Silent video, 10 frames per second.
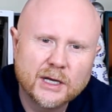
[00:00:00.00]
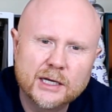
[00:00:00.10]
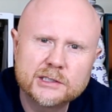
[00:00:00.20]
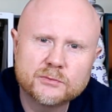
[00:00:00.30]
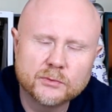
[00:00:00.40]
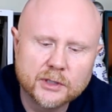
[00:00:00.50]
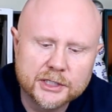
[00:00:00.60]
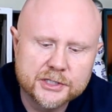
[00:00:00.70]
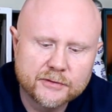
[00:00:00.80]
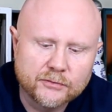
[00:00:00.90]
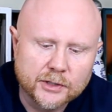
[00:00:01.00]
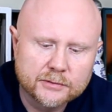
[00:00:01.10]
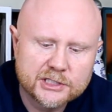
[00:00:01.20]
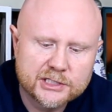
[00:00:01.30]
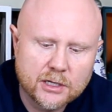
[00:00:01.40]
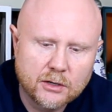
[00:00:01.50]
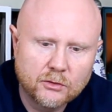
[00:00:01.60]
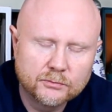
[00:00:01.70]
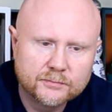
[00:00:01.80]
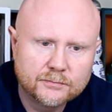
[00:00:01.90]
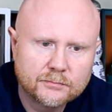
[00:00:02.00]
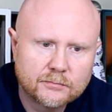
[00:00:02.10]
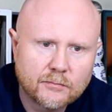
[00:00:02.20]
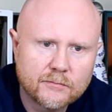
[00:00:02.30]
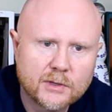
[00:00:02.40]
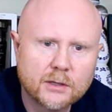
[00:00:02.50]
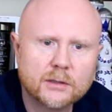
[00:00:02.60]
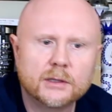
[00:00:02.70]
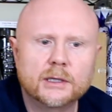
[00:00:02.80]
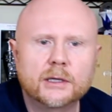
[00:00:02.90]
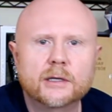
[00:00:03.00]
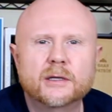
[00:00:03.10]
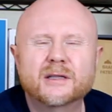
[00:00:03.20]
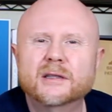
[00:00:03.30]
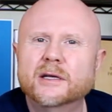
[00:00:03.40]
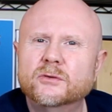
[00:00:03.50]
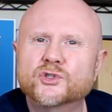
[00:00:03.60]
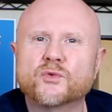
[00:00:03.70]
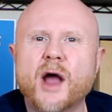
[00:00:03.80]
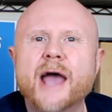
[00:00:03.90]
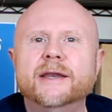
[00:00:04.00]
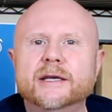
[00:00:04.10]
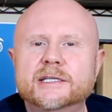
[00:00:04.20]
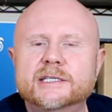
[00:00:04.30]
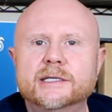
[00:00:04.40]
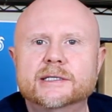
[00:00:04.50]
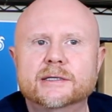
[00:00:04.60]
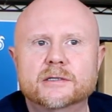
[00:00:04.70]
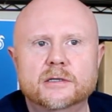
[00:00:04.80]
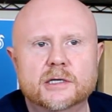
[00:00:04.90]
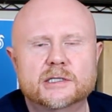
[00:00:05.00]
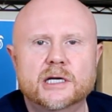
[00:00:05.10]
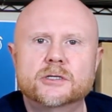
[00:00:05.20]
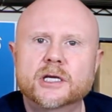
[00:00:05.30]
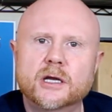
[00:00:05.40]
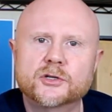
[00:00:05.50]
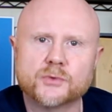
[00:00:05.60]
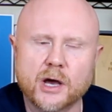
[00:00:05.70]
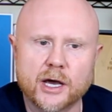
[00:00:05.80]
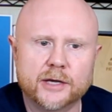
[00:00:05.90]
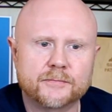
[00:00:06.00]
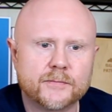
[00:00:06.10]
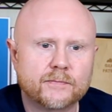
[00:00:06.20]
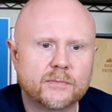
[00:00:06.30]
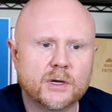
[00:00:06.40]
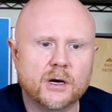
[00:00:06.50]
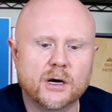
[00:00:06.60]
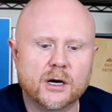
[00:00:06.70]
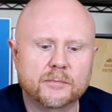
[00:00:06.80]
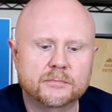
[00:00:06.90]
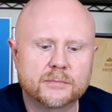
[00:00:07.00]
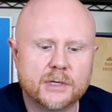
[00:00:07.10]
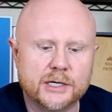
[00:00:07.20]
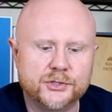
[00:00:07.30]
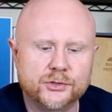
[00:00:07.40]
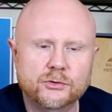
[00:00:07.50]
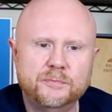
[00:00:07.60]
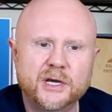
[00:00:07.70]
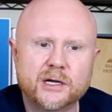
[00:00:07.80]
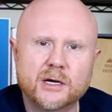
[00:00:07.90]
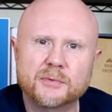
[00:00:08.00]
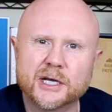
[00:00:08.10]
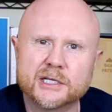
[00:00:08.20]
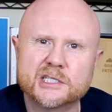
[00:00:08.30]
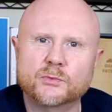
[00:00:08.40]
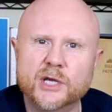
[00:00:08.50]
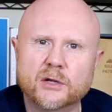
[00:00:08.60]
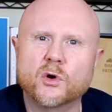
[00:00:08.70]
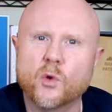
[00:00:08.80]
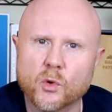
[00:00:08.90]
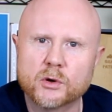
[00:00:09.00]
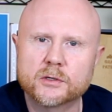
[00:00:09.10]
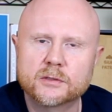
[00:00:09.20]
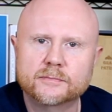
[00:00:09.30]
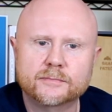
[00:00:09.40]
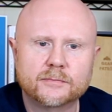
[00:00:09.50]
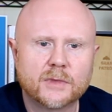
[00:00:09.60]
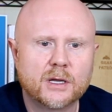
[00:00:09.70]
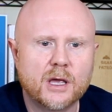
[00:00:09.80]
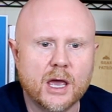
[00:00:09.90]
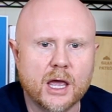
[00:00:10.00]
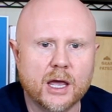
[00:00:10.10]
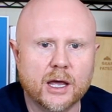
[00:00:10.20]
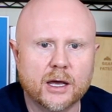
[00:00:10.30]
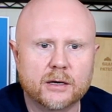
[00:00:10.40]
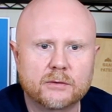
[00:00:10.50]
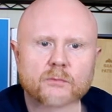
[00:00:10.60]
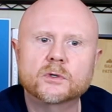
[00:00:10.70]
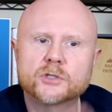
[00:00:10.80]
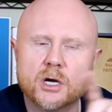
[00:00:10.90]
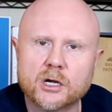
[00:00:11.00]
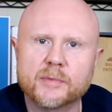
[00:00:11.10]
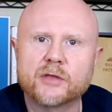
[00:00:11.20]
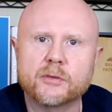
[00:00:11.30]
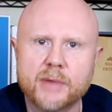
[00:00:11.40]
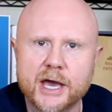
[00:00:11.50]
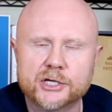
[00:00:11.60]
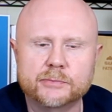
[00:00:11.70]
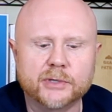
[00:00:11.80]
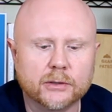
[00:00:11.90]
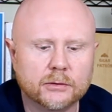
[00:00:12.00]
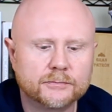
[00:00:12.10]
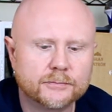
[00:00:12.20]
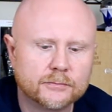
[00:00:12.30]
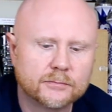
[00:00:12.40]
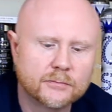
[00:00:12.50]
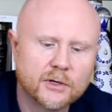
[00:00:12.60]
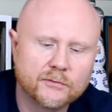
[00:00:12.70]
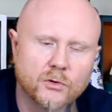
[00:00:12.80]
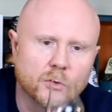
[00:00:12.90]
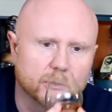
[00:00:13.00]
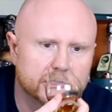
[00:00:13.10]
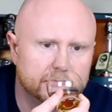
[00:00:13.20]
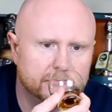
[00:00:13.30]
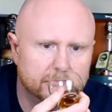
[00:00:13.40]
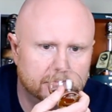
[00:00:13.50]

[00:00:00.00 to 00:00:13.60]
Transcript: That is really different. So, little dryness. It's actually kind of dry. I do pick up like a sweet corn, and we'll talk about the mash bill, of course.